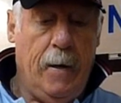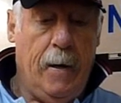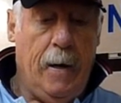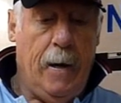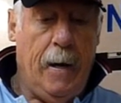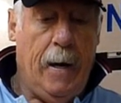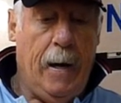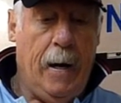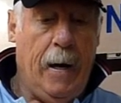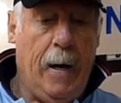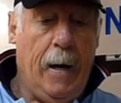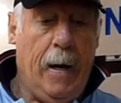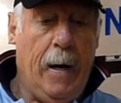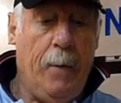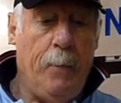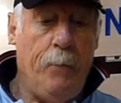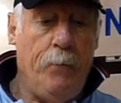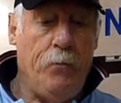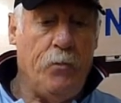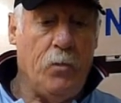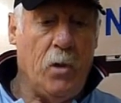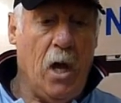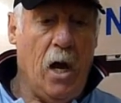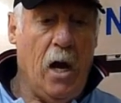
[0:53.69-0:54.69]

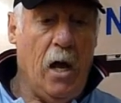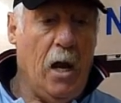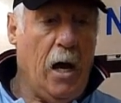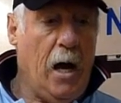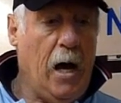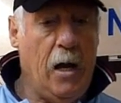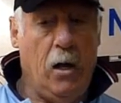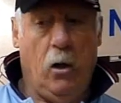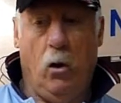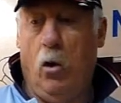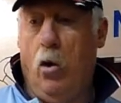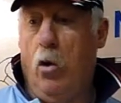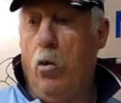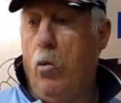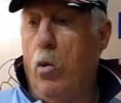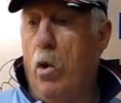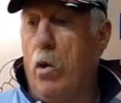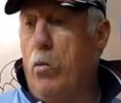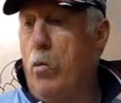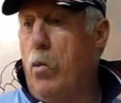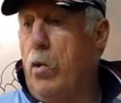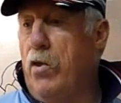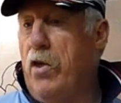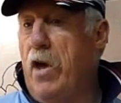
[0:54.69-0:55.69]
And I had a long
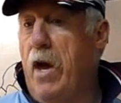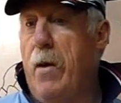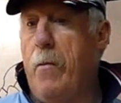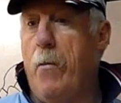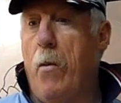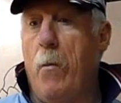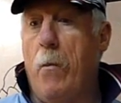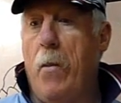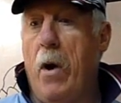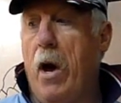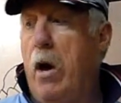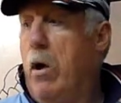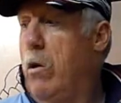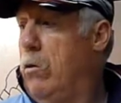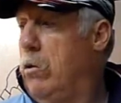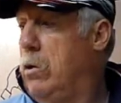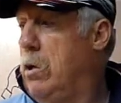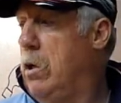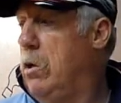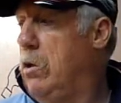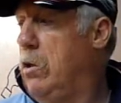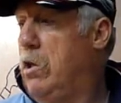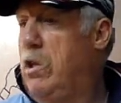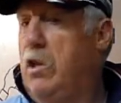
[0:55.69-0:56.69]
word with him about
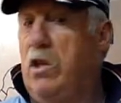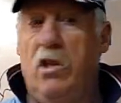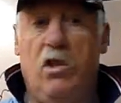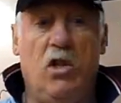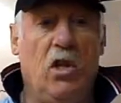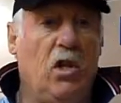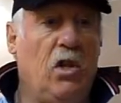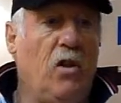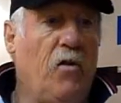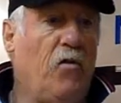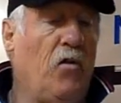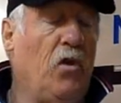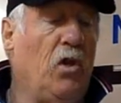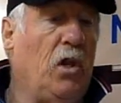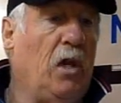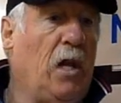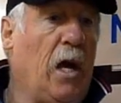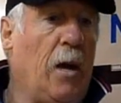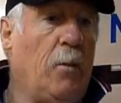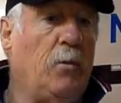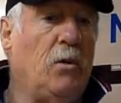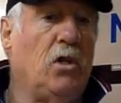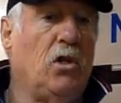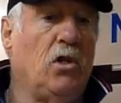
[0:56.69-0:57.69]
the different
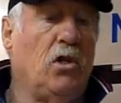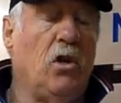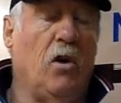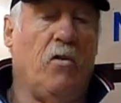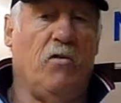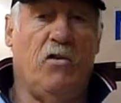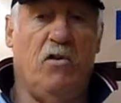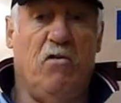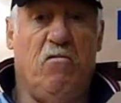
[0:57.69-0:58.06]
types of stuff.